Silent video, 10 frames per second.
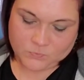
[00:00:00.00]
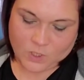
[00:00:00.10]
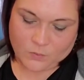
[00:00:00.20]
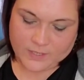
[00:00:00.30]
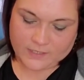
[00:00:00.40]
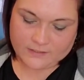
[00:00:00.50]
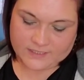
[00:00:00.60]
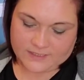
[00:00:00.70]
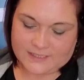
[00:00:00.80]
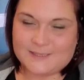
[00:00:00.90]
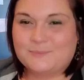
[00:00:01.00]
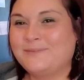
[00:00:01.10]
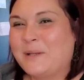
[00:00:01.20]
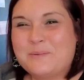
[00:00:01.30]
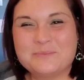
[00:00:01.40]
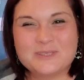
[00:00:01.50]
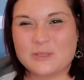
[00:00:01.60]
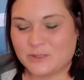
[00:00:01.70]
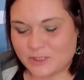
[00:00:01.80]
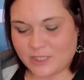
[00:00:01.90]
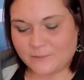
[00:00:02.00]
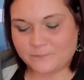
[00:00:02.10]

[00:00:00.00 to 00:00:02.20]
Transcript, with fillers: Oh wait, yes it is. So slow.